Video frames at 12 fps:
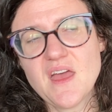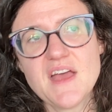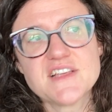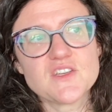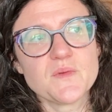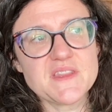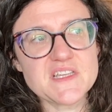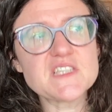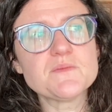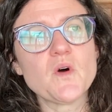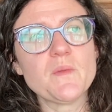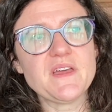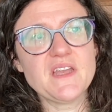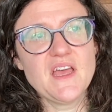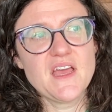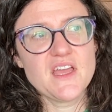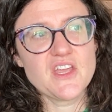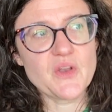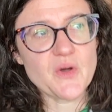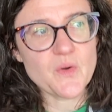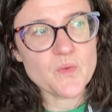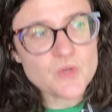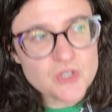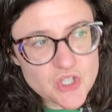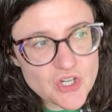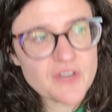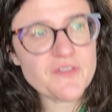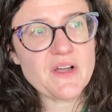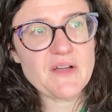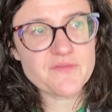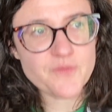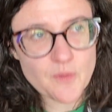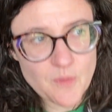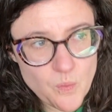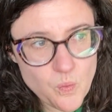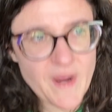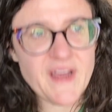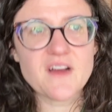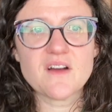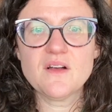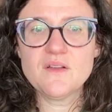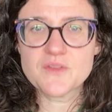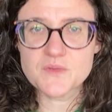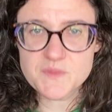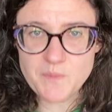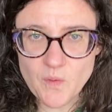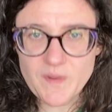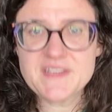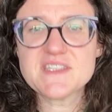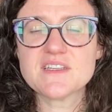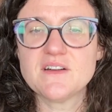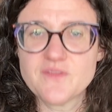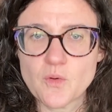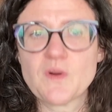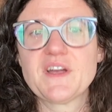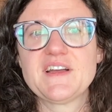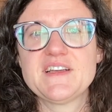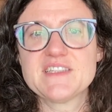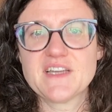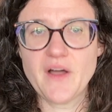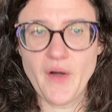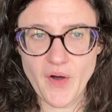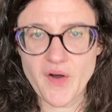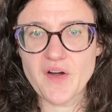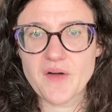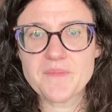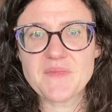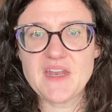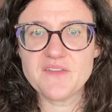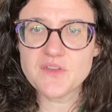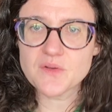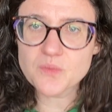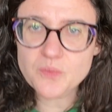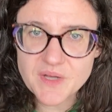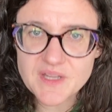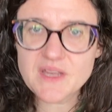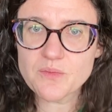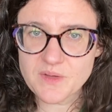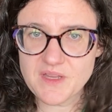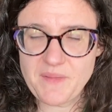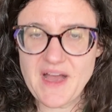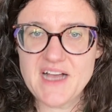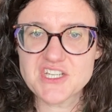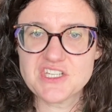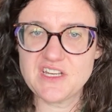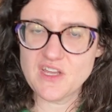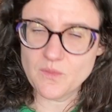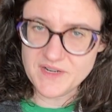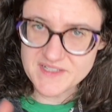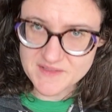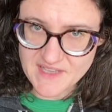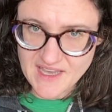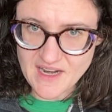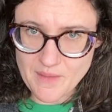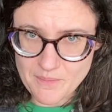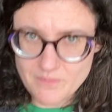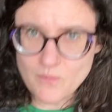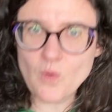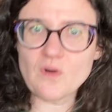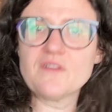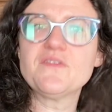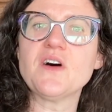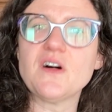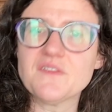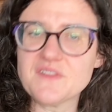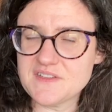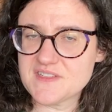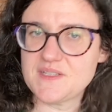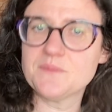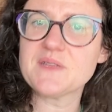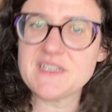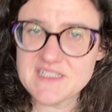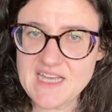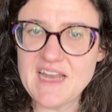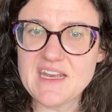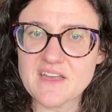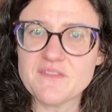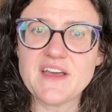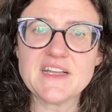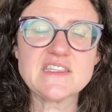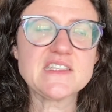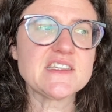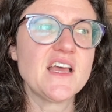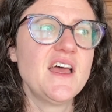So in this moment, look for where those points of organizing are. And if you're really, really passionate, you want to get more involved than simply attending events,